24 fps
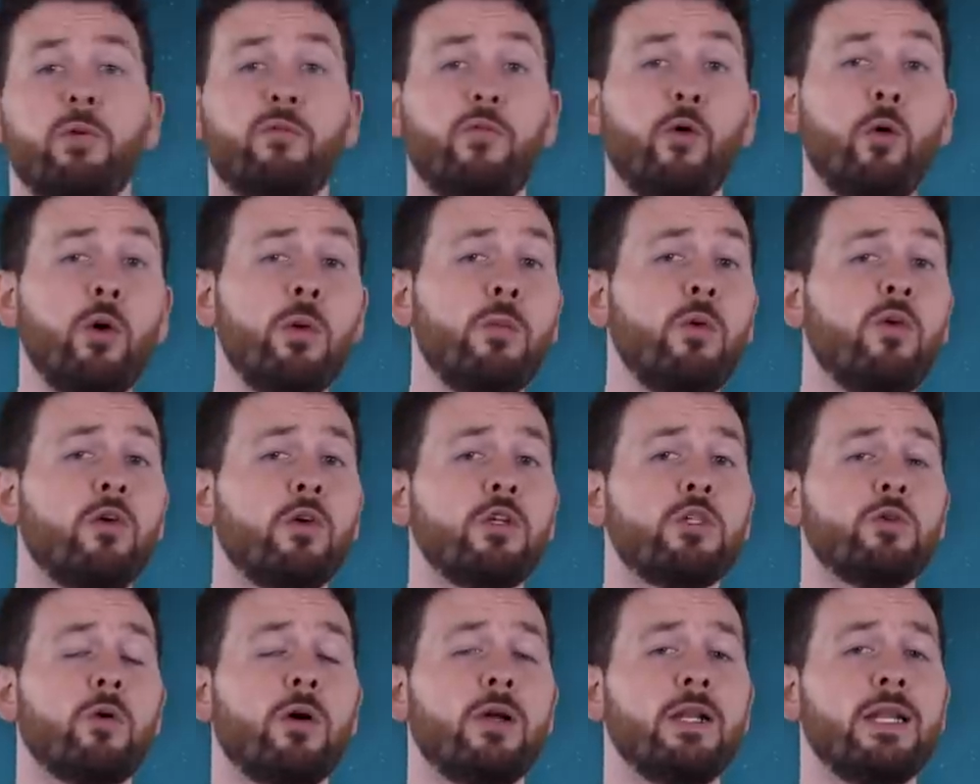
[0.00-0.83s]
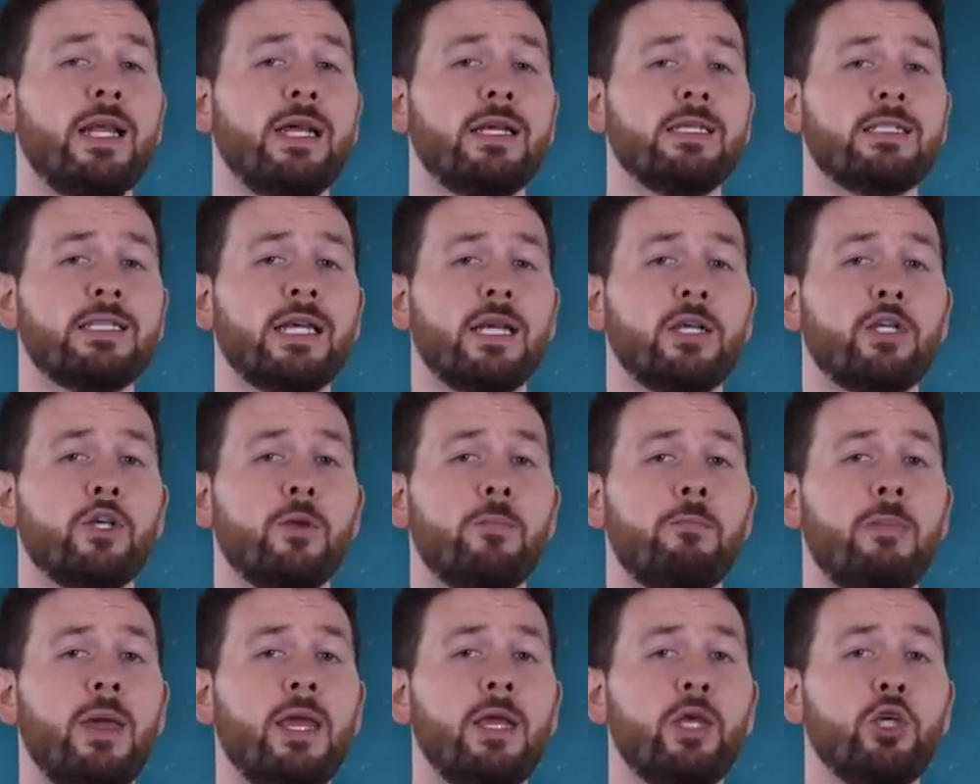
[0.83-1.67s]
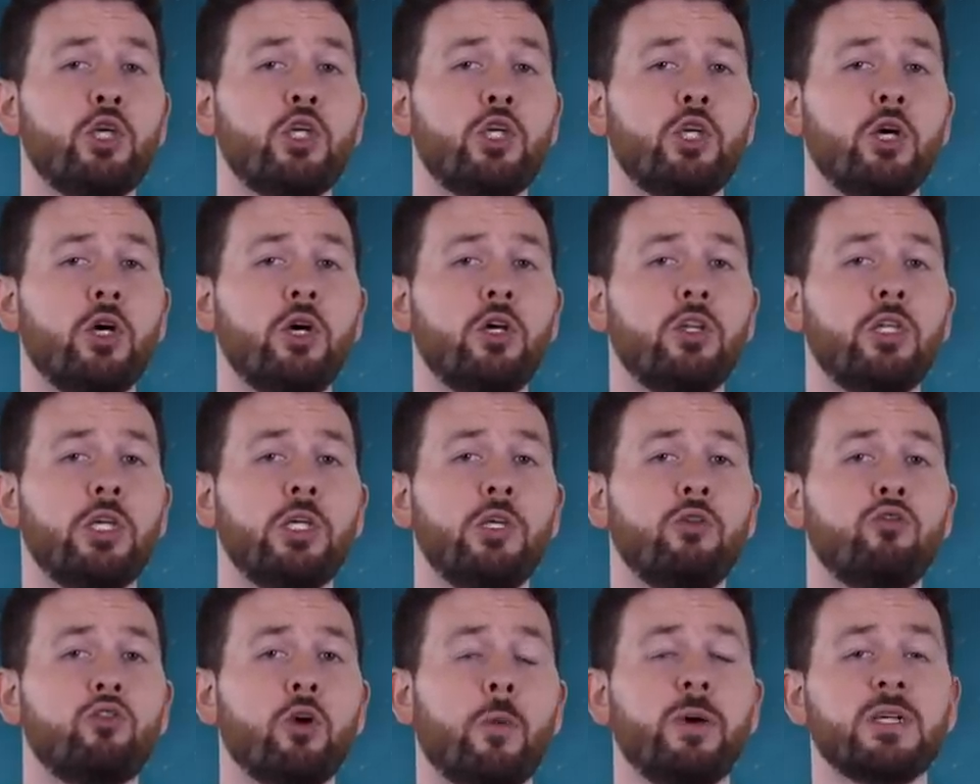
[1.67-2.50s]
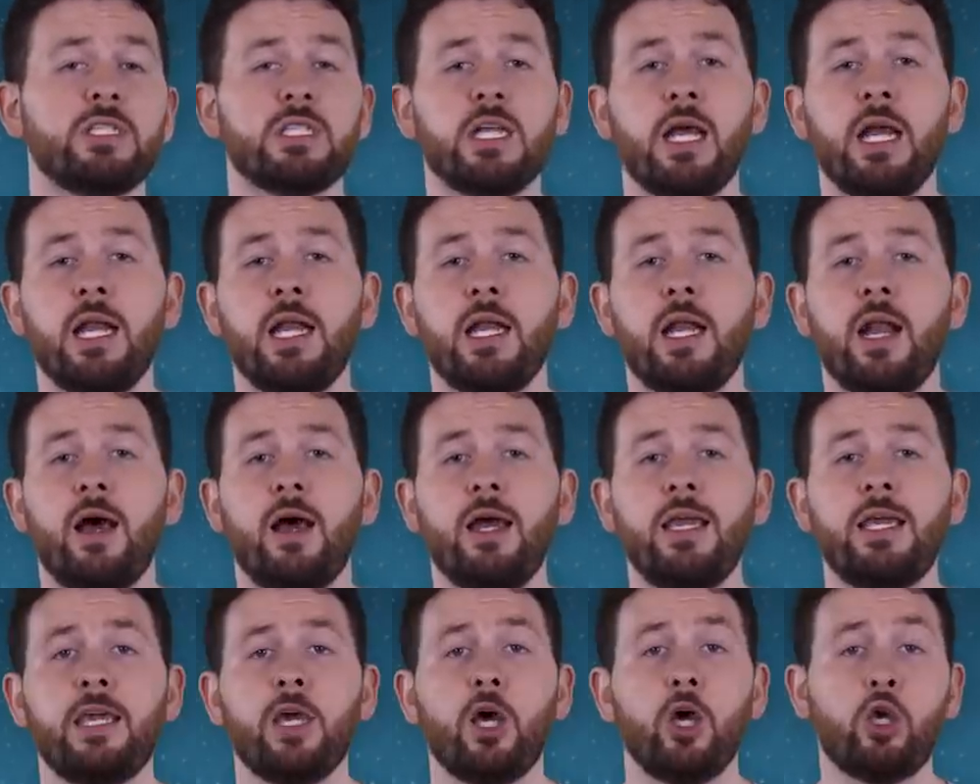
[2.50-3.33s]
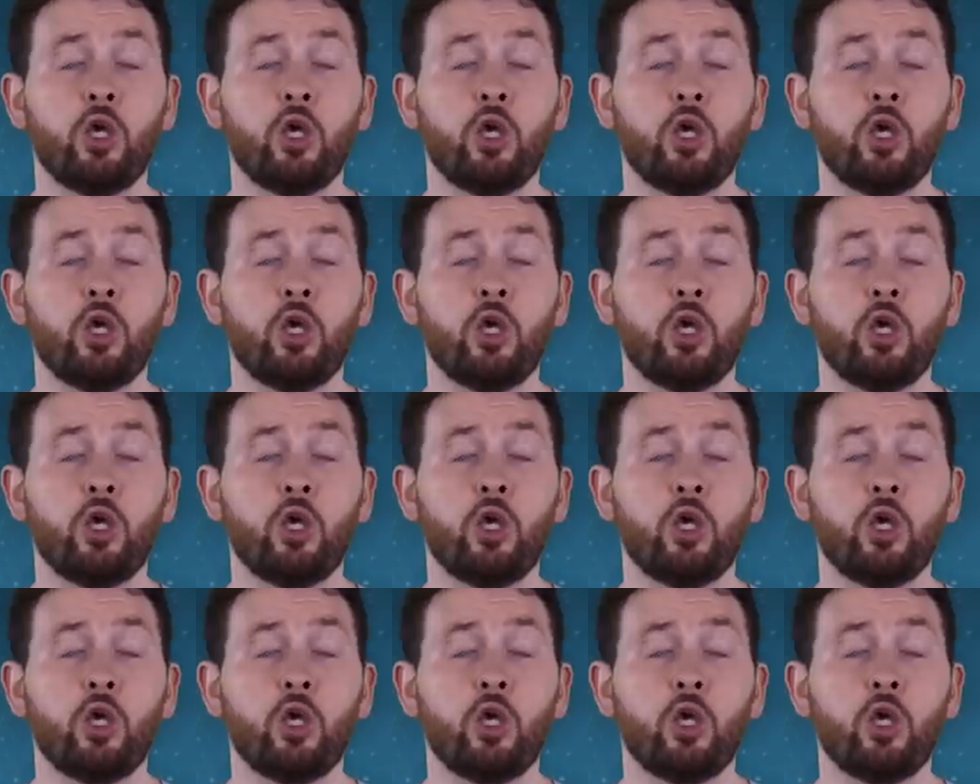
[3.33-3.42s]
Before we move on to our next section, make sure that you drop us a like, a